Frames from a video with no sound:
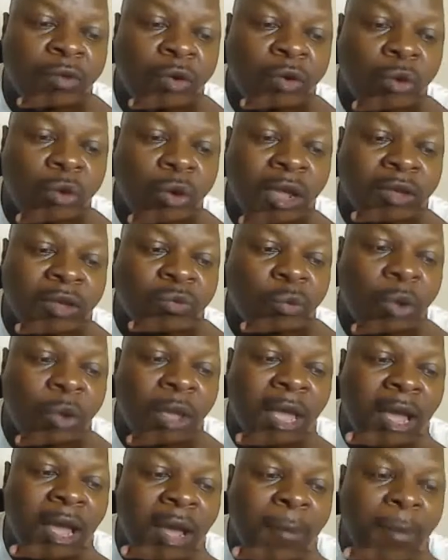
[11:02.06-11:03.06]
you look at
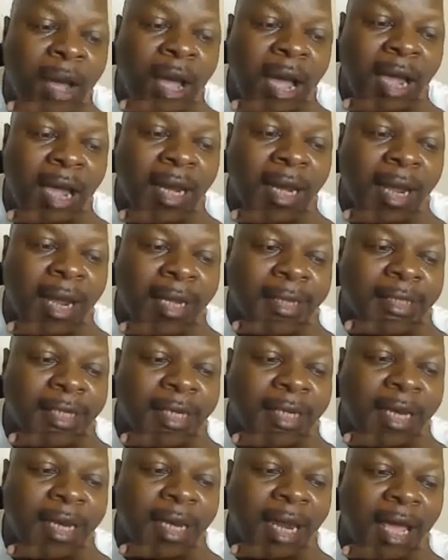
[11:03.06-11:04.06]
where I'm
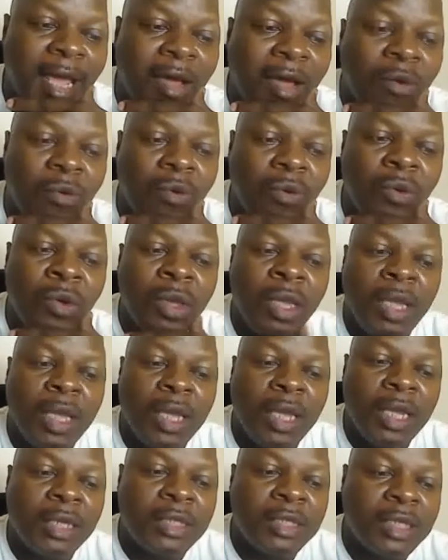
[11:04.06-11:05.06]
highlighting now,
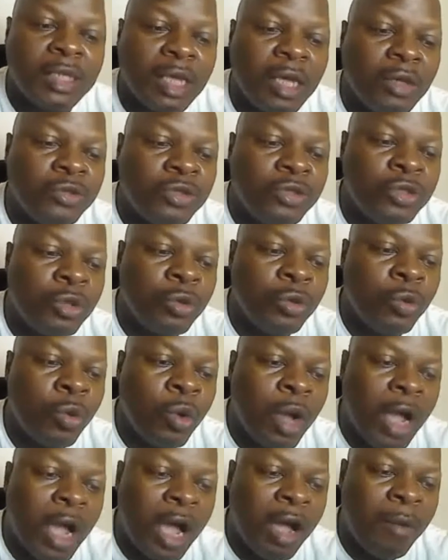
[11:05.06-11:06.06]
it tells you
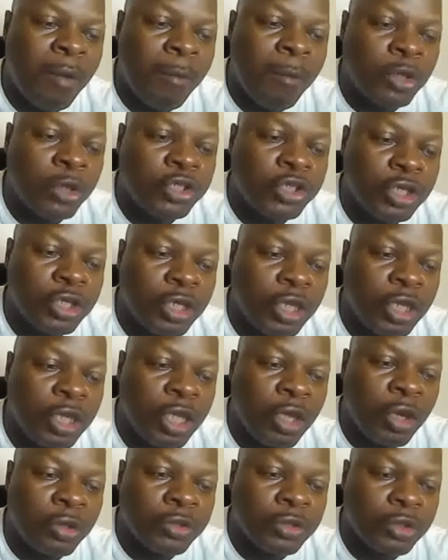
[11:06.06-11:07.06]
how much
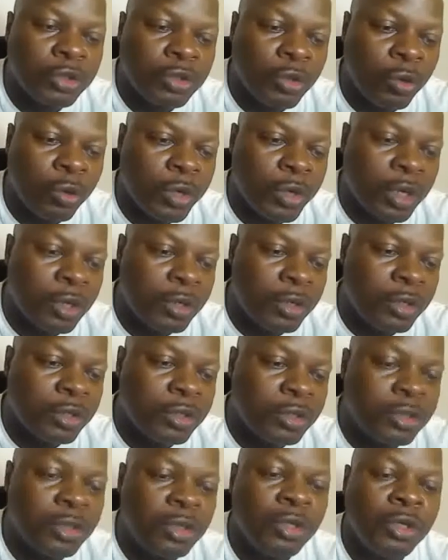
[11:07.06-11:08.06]
EOS
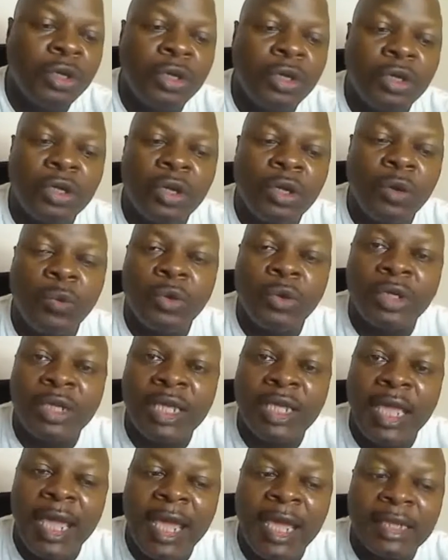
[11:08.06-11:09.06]
tokens you would
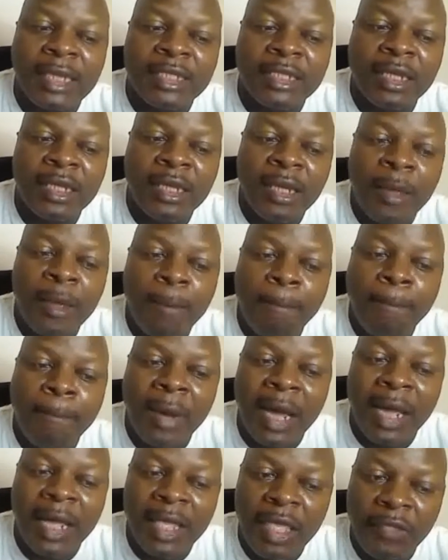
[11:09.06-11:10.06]
get
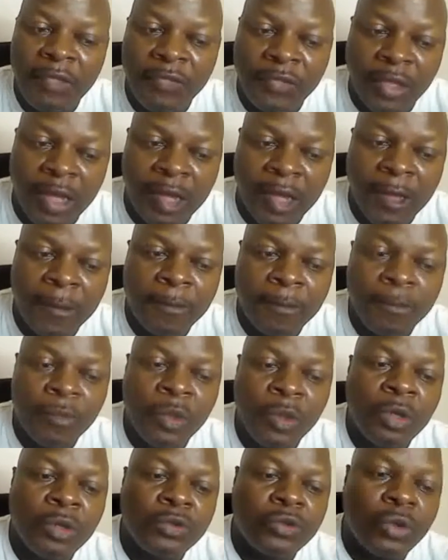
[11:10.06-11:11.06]
per ether.
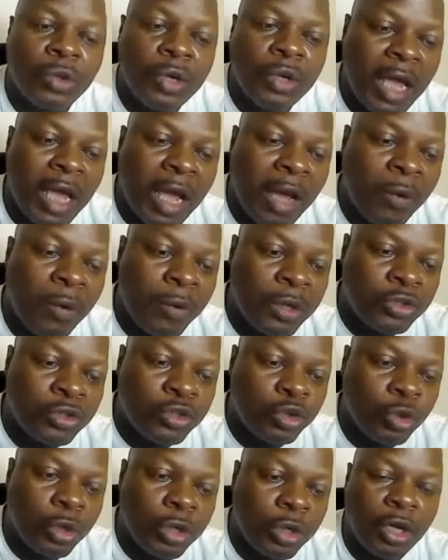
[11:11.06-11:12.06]
So now it's
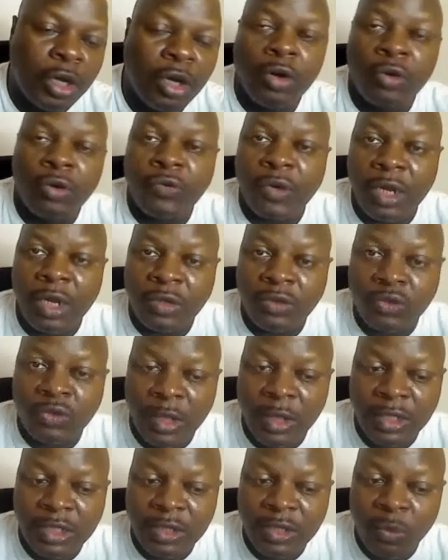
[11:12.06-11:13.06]
showing
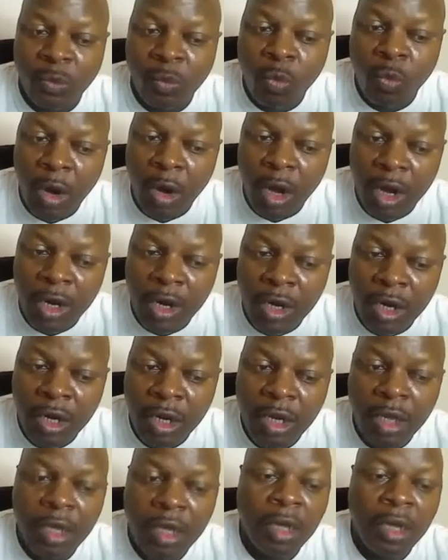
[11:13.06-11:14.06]
121
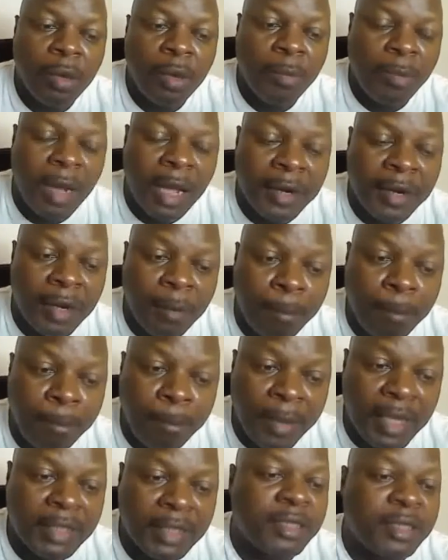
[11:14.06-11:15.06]
and a
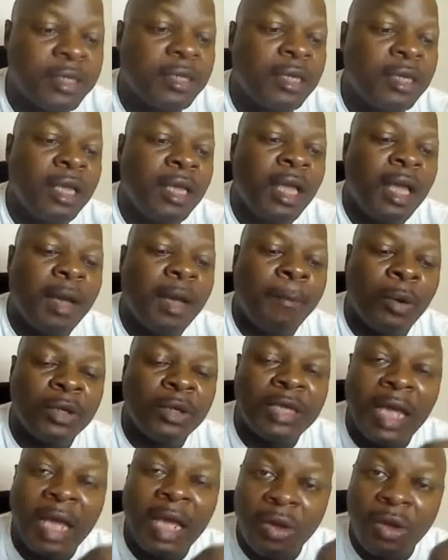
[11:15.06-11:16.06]
bit, but
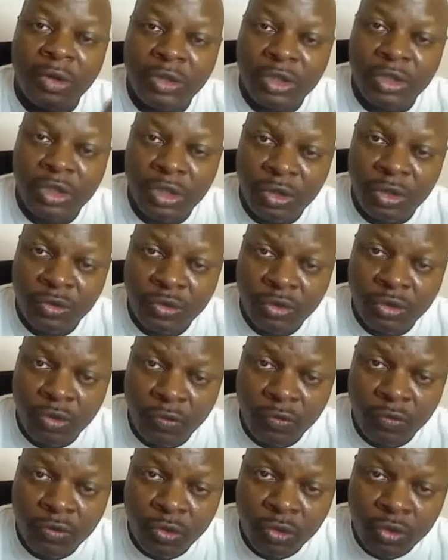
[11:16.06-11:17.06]
that continues to